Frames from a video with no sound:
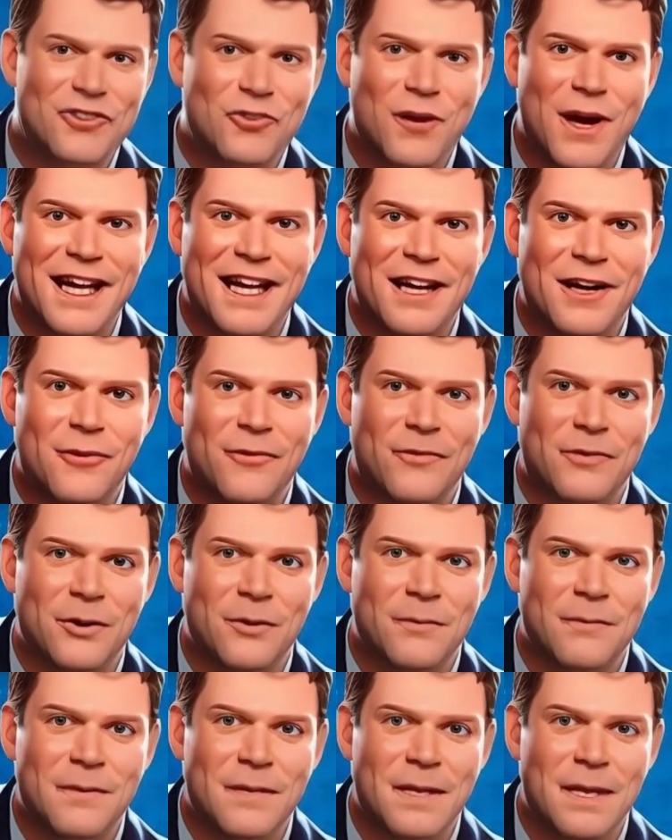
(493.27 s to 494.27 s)
a trading
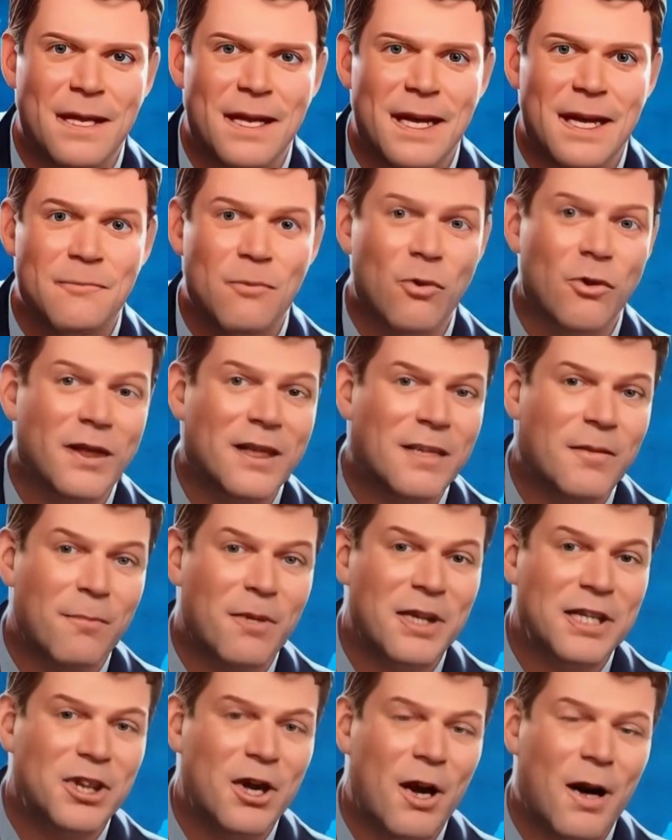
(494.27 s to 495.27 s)
interview, and more like a
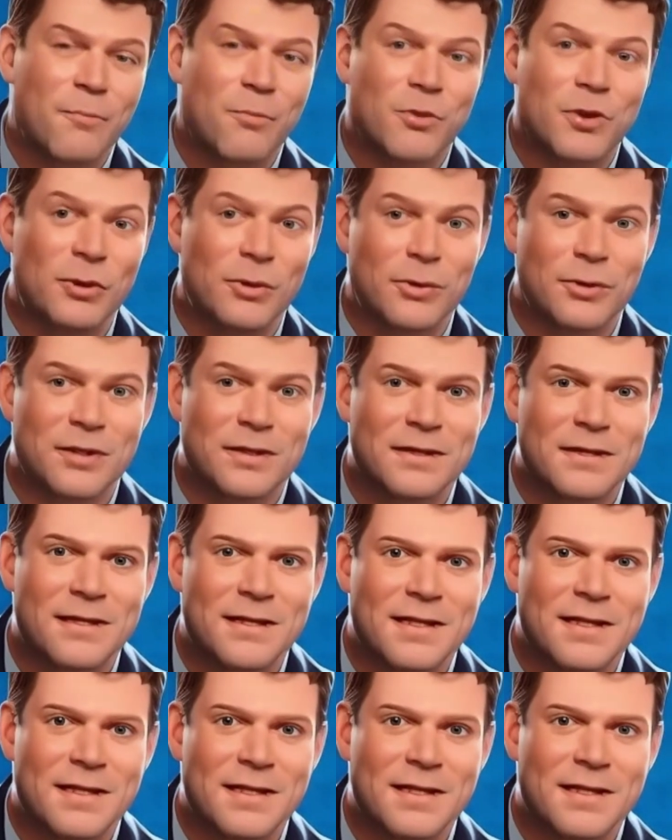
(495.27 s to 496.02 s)
buddy cop reboot.